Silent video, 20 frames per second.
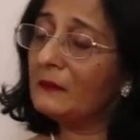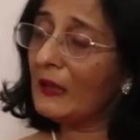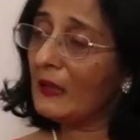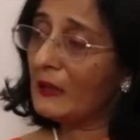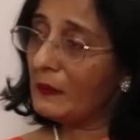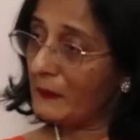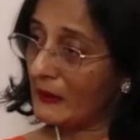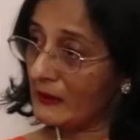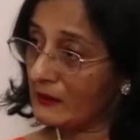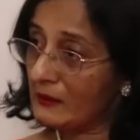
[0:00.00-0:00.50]

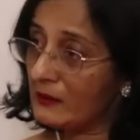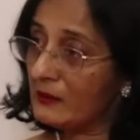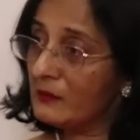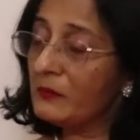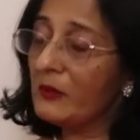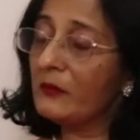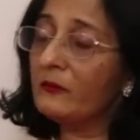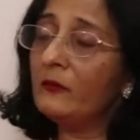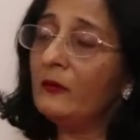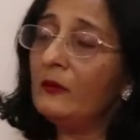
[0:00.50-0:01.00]
I
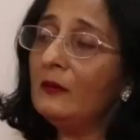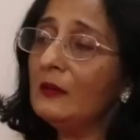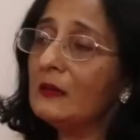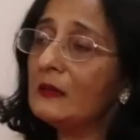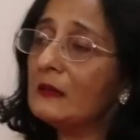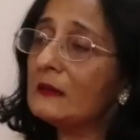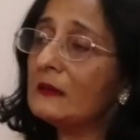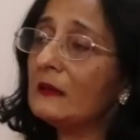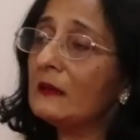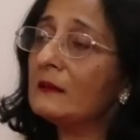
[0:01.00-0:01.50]
mentioned before,
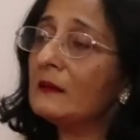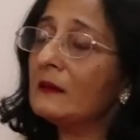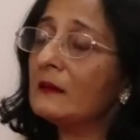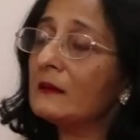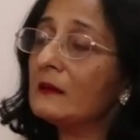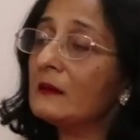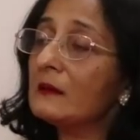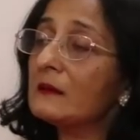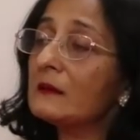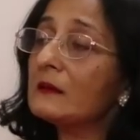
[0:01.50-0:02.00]
it's
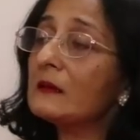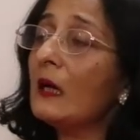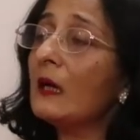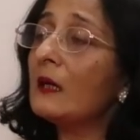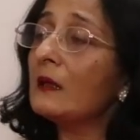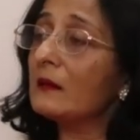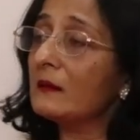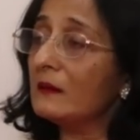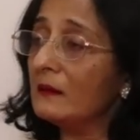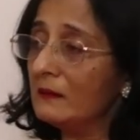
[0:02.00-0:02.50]
under the
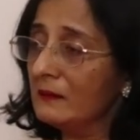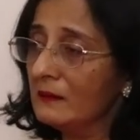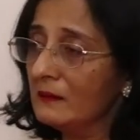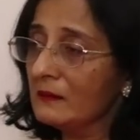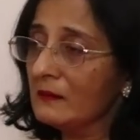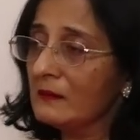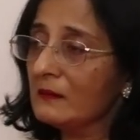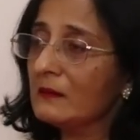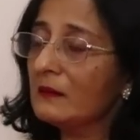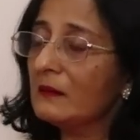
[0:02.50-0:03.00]
SARC
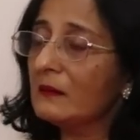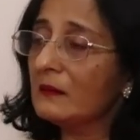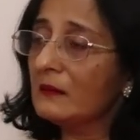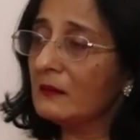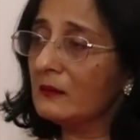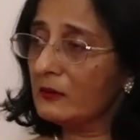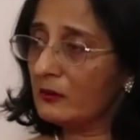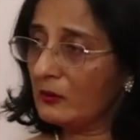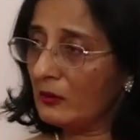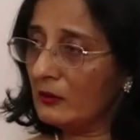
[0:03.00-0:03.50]

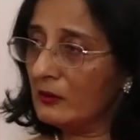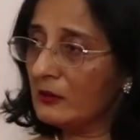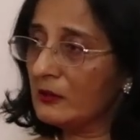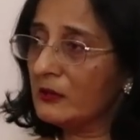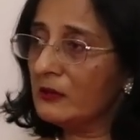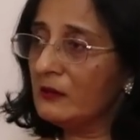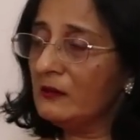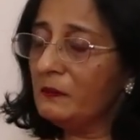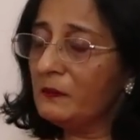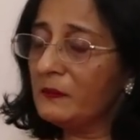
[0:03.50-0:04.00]

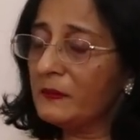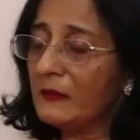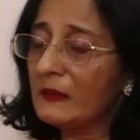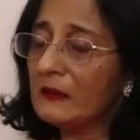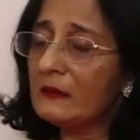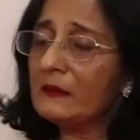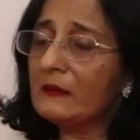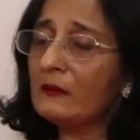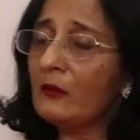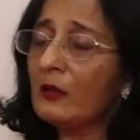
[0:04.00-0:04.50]
scholarship.
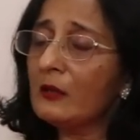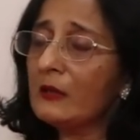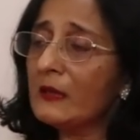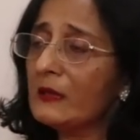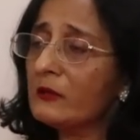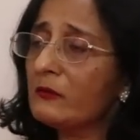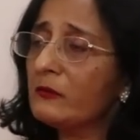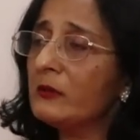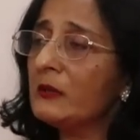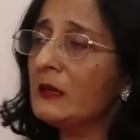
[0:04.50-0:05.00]
It's not
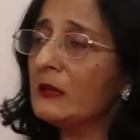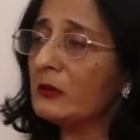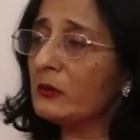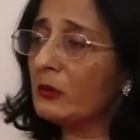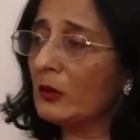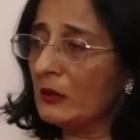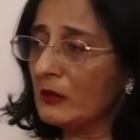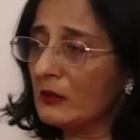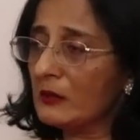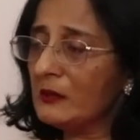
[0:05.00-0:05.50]
actually a
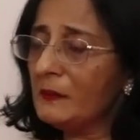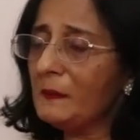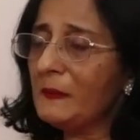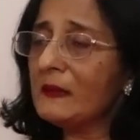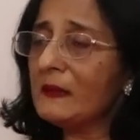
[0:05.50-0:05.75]
scholarship.